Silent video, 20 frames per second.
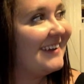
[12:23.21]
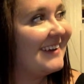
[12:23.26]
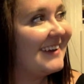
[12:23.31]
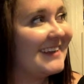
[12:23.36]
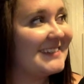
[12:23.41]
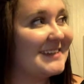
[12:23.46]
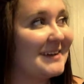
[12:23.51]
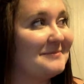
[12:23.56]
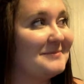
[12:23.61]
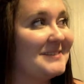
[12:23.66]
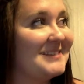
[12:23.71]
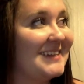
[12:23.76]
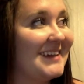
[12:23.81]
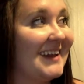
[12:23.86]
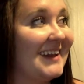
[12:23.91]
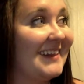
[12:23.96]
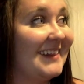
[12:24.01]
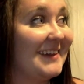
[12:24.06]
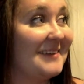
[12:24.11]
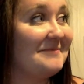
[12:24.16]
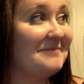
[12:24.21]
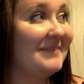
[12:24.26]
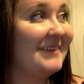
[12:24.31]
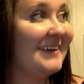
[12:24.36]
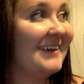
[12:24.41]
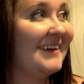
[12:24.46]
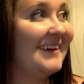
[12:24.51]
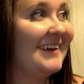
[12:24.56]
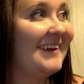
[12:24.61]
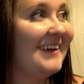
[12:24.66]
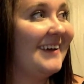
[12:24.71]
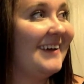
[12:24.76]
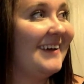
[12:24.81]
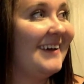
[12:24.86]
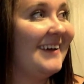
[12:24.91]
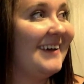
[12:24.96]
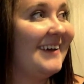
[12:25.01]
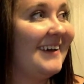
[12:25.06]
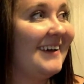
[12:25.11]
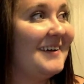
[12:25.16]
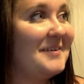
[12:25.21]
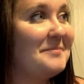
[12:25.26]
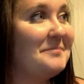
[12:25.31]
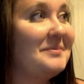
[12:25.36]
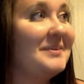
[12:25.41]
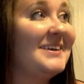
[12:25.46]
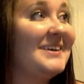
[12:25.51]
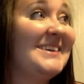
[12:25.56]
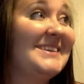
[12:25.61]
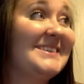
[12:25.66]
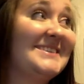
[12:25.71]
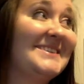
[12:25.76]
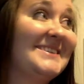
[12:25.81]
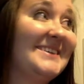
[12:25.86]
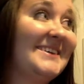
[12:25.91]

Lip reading: Because I'm singing them. Please.